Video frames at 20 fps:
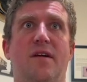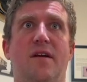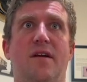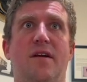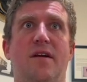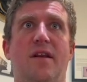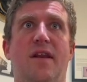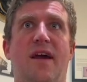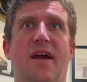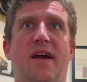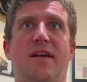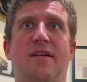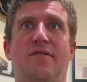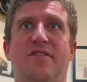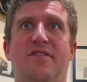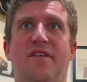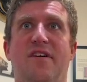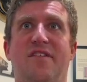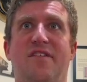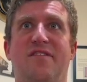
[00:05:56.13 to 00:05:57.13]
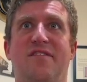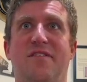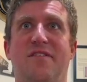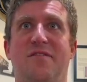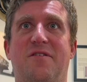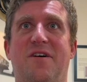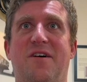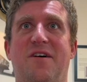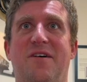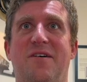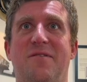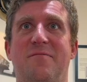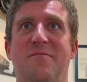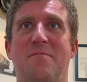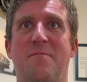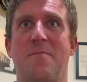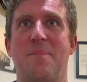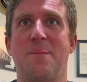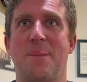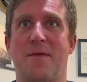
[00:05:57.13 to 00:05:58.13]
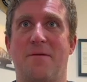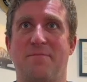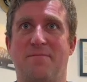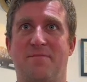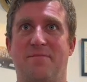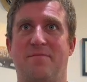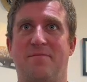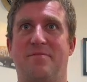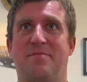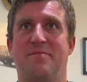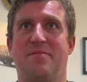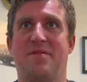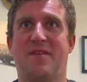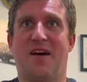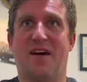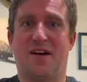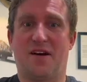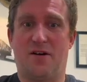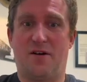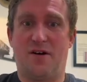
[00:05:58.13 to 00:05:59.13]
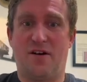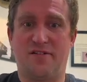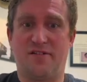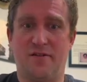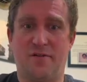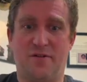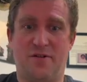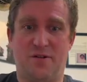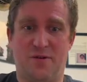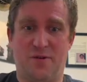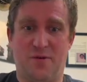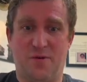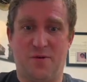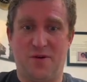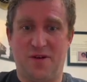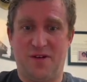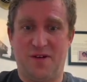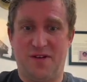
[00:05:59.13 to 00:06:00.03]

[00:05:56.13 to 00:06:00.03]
-6. Okay, I could also do